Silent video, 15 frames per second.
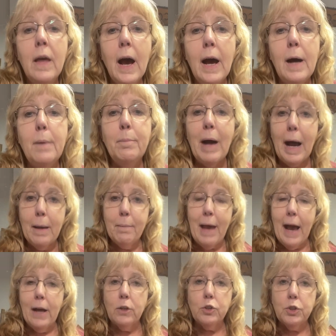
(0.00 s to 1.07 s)
I'm
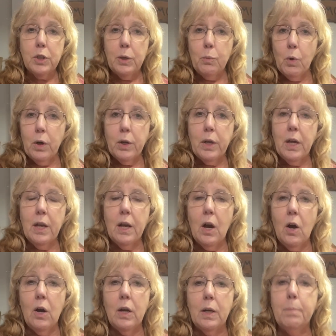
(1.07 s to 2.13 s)
actually working
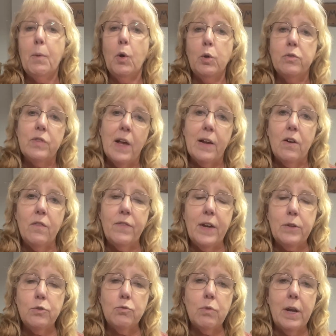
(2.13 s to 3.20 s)
on a motorcycle
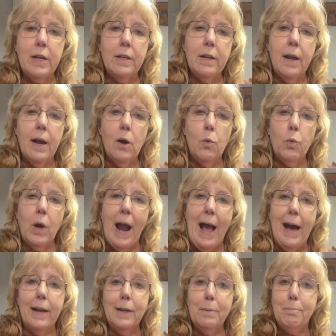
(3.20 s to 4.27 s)
vest right now. We're
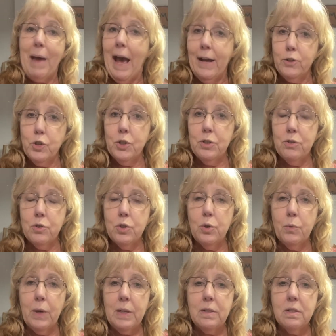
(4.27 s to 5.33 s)
adding patches to
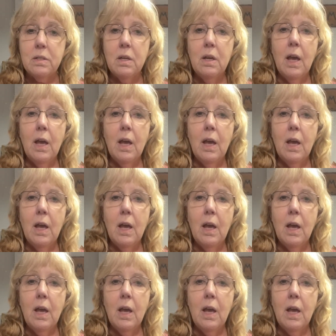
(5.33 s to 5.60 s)
it.